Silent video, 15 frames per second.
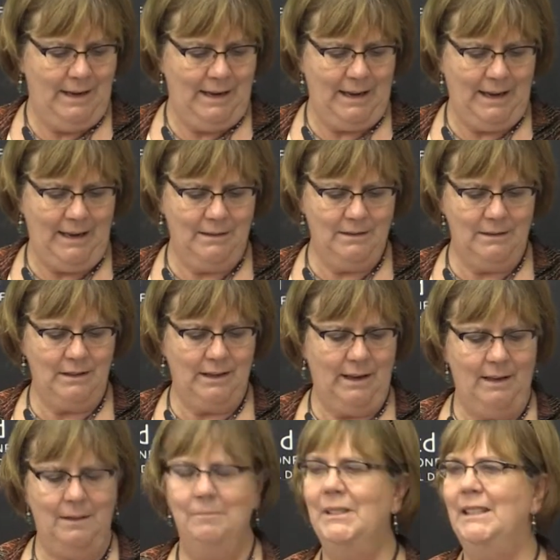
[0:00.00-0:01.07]
and
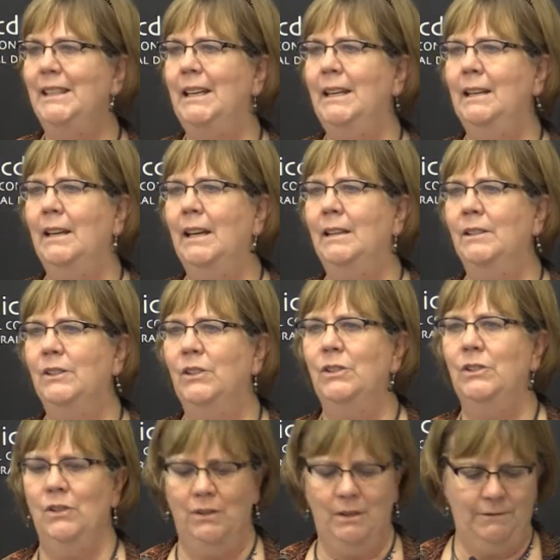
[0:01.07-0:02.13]
um, seen as
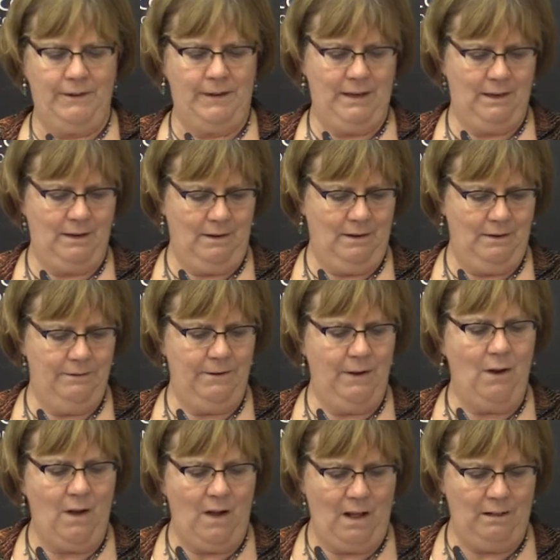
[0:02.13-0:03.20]
deserving of
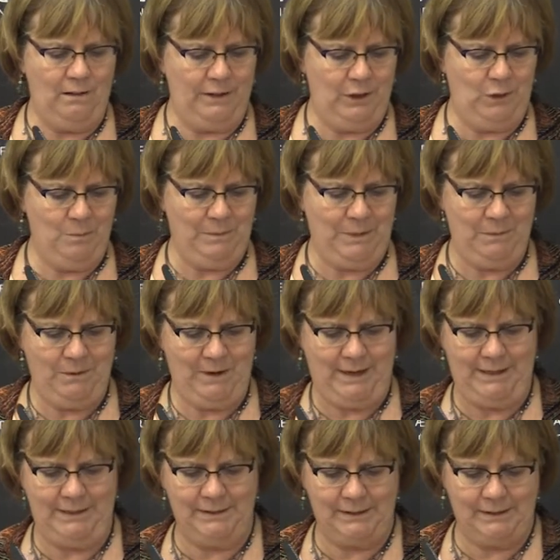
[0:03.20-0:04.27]
all human
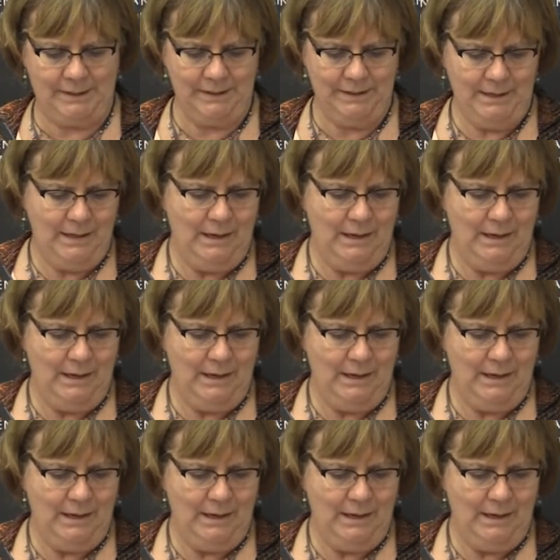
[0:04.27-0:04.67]
rights.